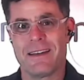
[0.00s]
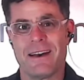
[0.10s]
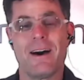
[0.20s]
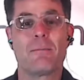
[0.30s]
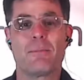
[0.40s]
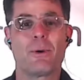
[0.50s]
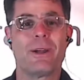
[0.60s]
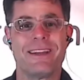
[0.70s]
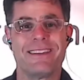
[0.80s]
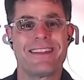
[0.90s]

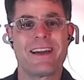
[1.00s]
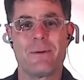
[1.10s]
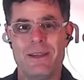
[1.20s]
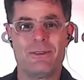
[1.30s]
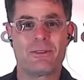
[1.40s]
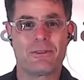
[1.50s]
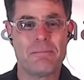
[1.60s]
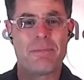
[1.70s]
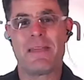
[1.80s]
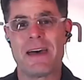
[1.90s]
onboarding. That way you just
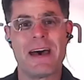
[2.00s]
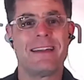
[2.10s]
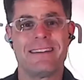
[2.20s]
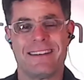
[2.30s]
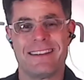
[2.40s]
embed that.